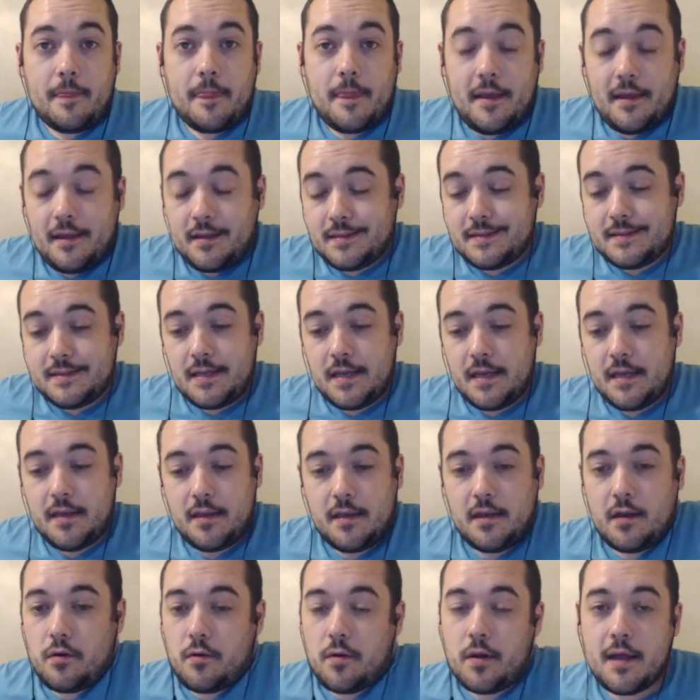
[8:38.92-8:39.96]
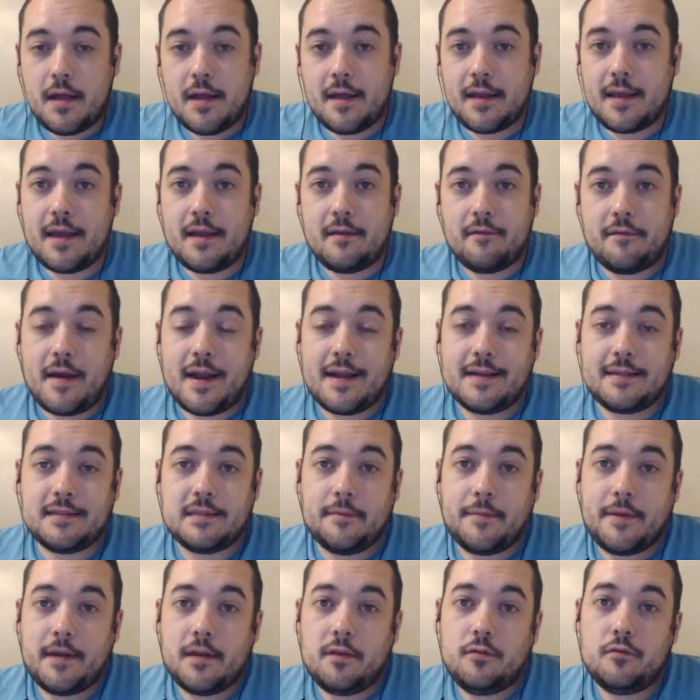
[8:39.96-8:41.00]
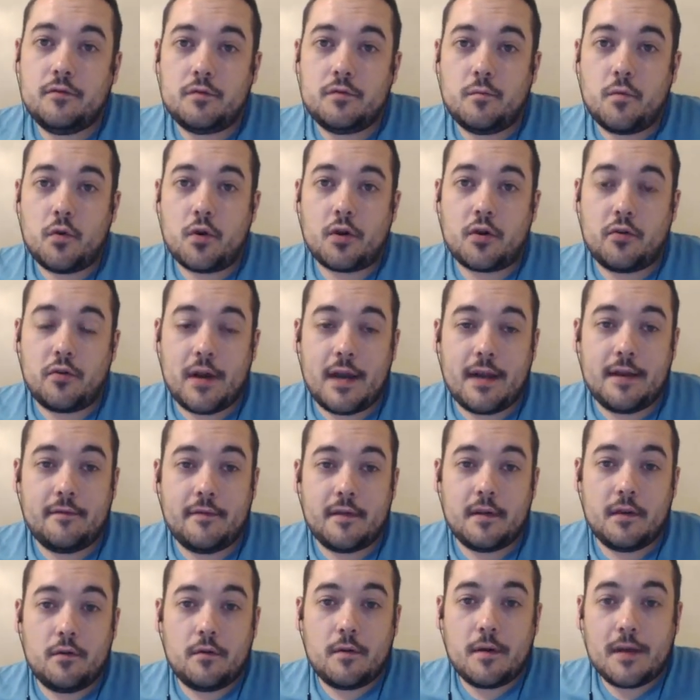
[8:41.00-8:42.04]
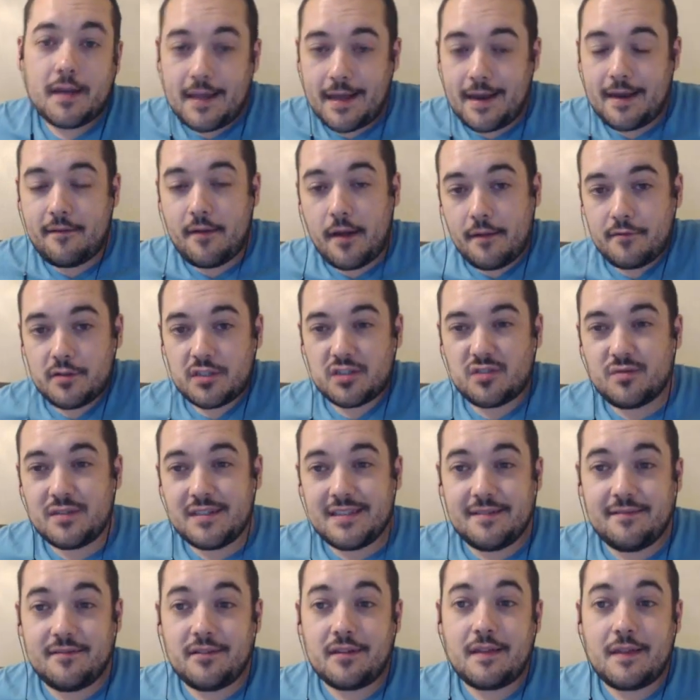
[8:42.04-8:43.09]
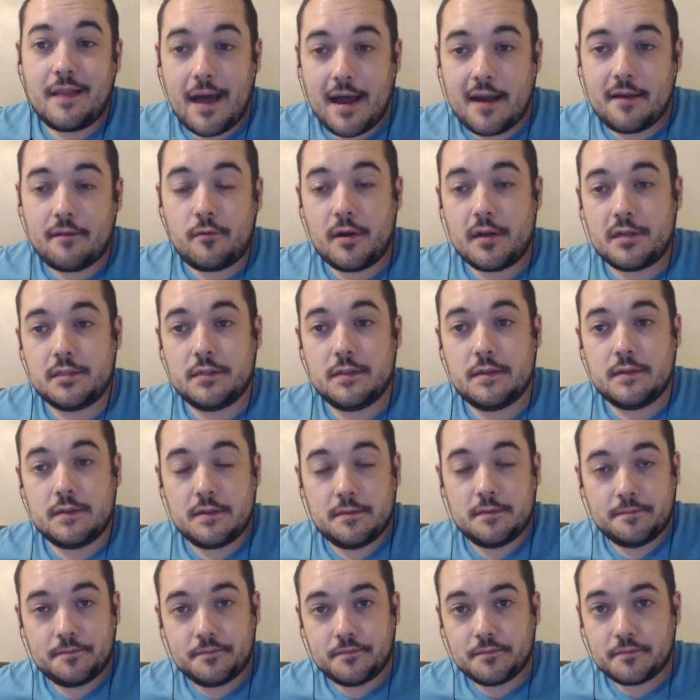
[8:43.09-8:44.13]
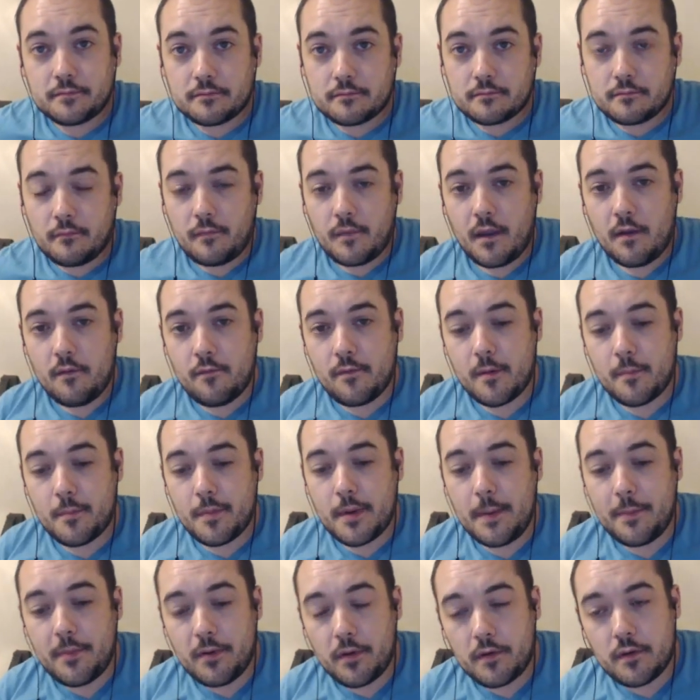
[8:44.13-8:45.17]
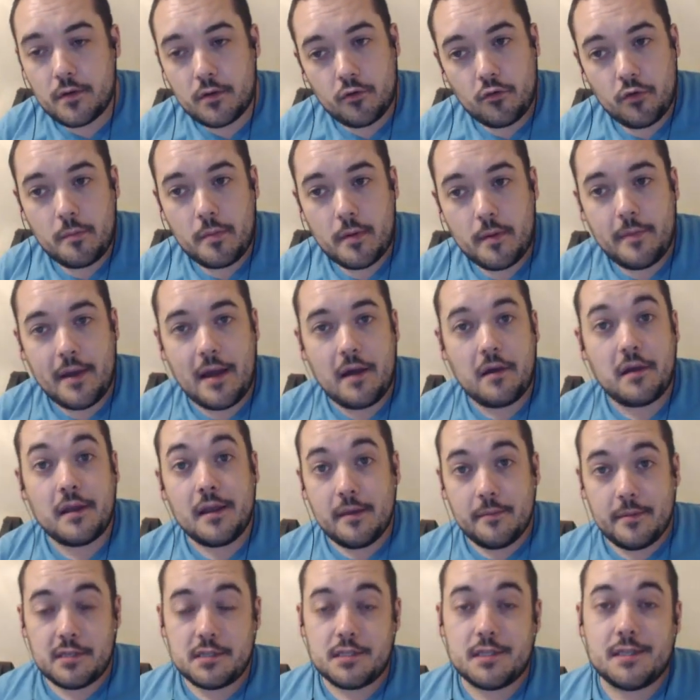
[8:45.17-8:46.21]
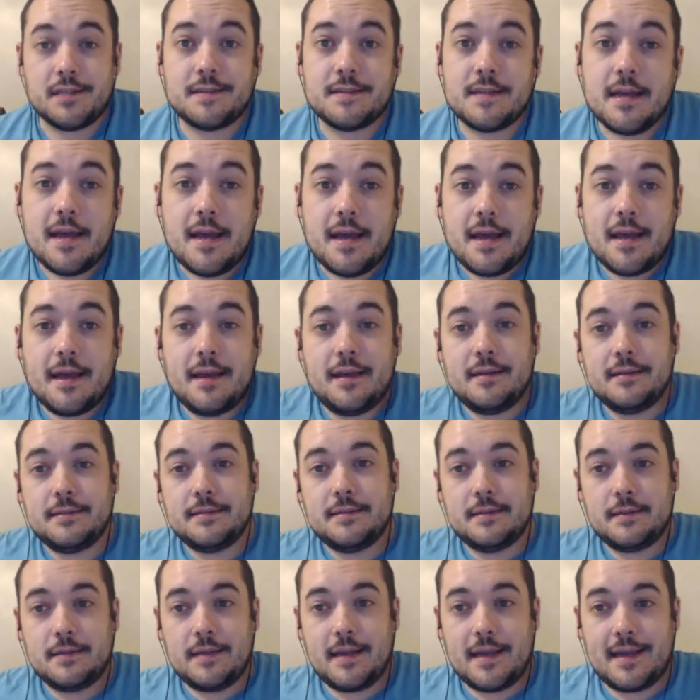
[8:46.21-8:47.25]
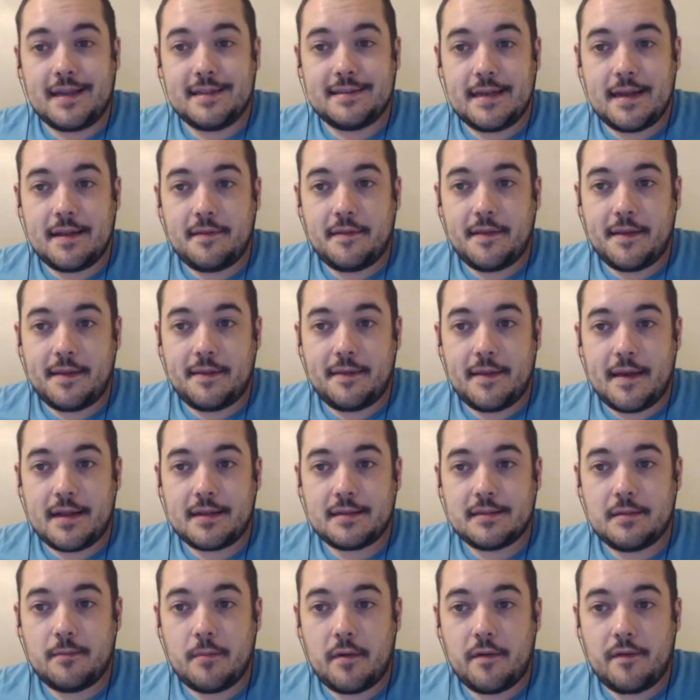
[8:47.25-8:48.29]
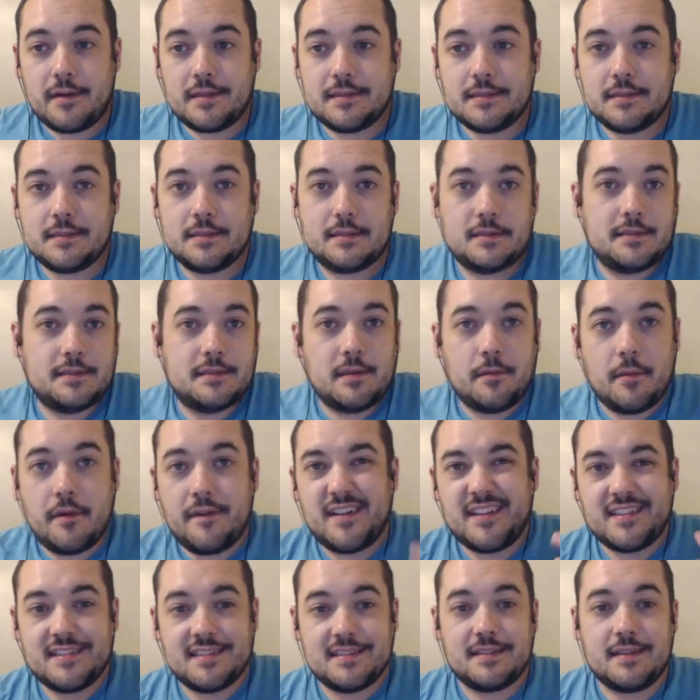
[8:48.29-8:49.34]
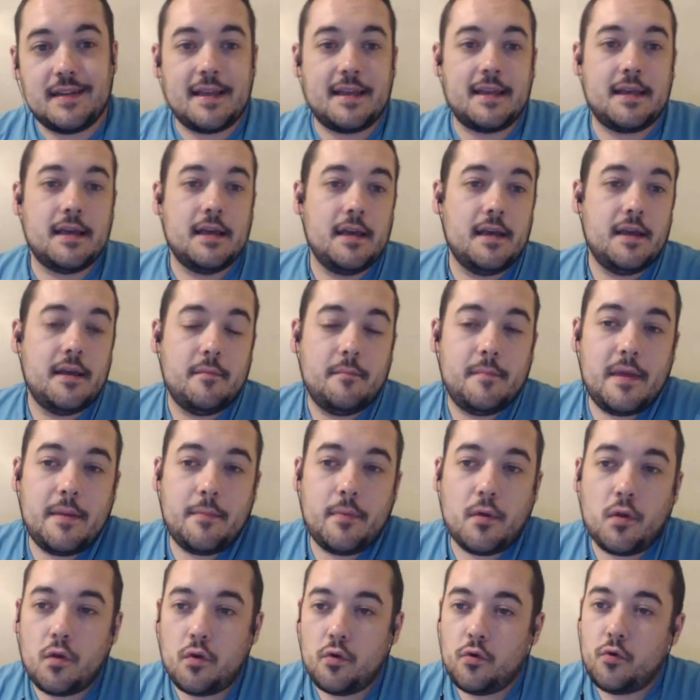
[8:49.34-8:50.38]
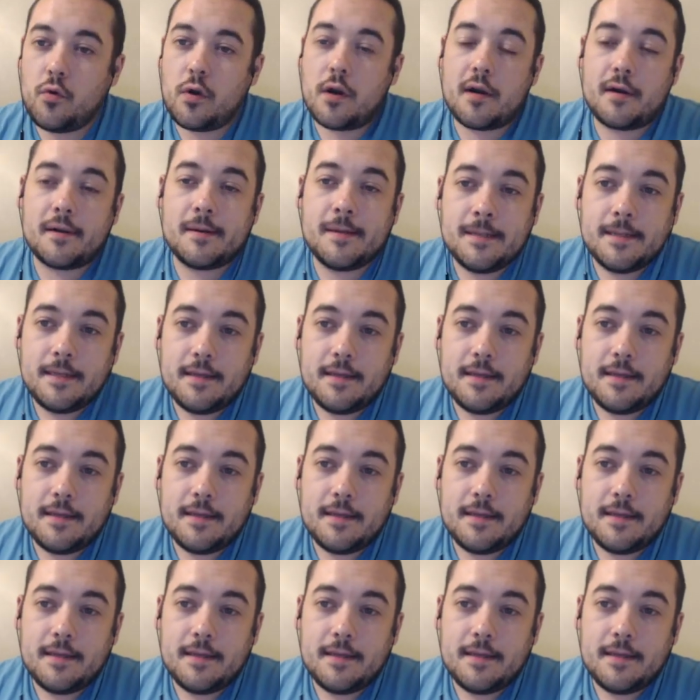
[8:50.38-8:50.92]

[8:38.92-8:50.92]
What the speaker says: Is again, find somebody who's more creative than you. Again, I've just received a lot of questions from people in the group about images, and like I said, I think that some of us like people who are